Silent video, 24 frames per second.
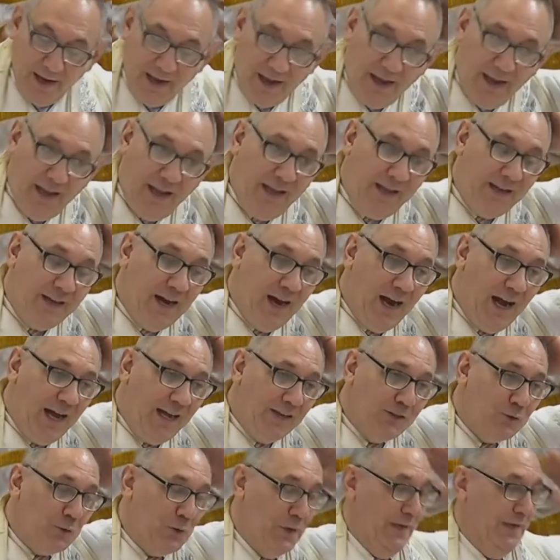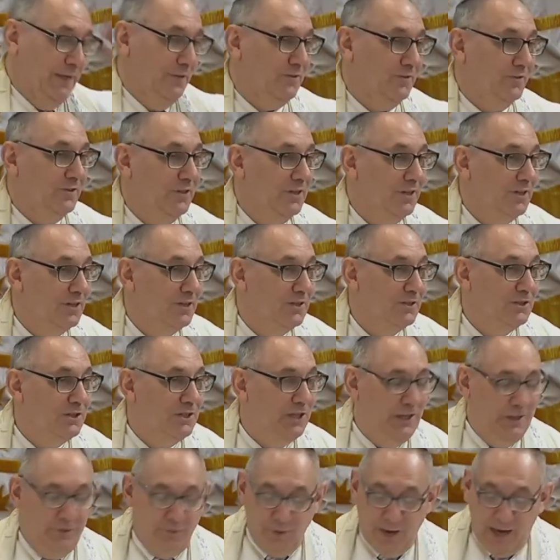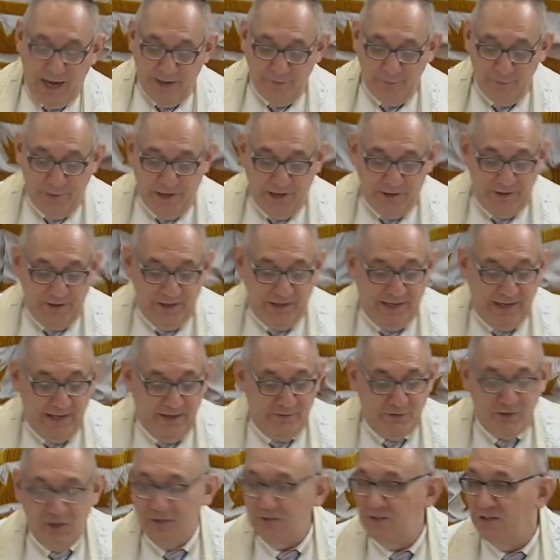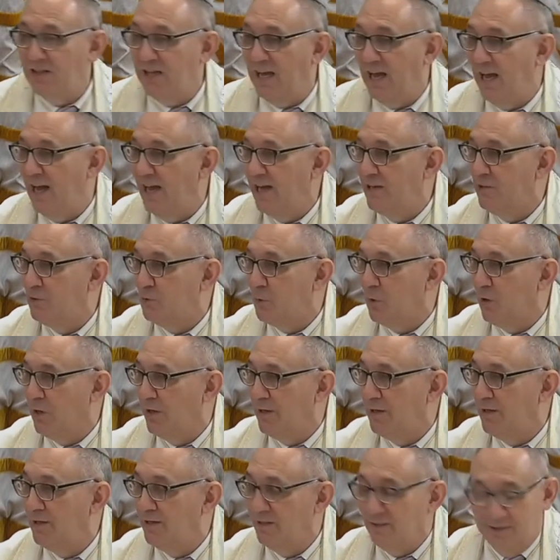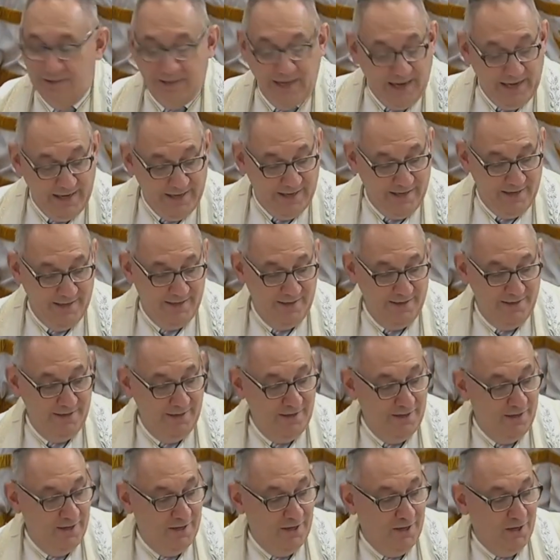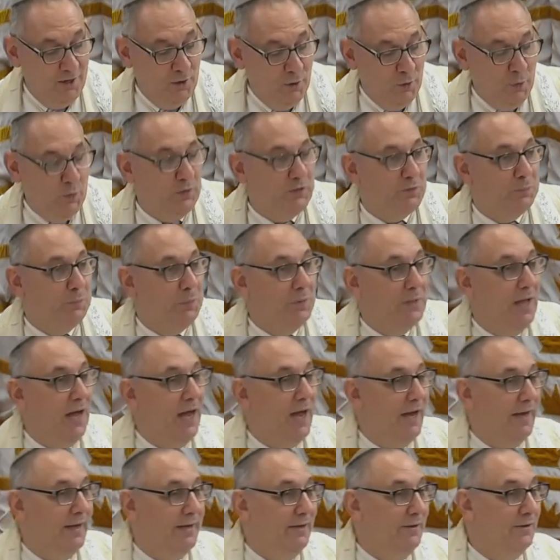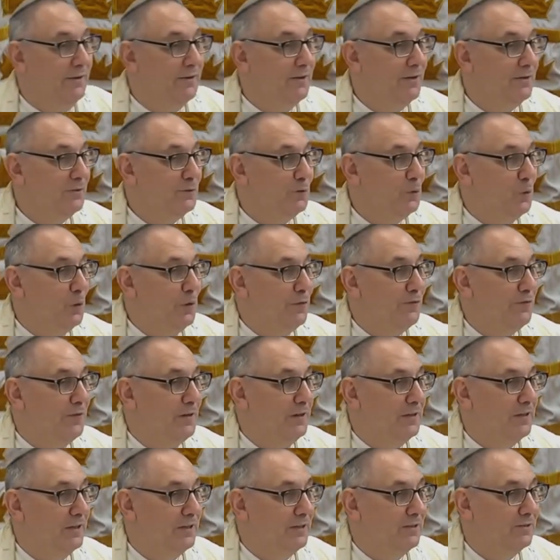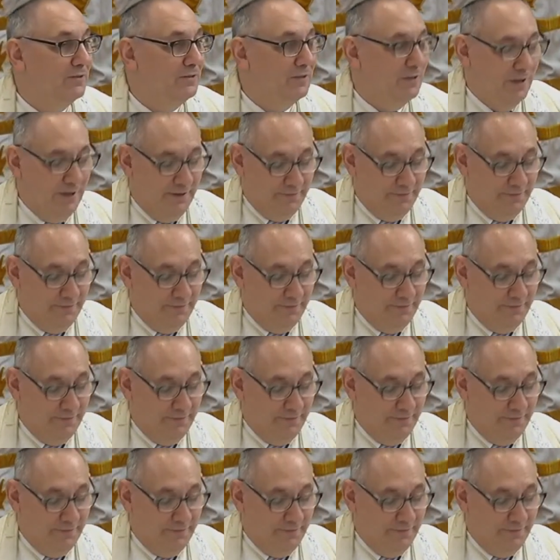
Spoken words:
In contrast, Gene Roddenberry gives us the android Data, who is blind to the feelings of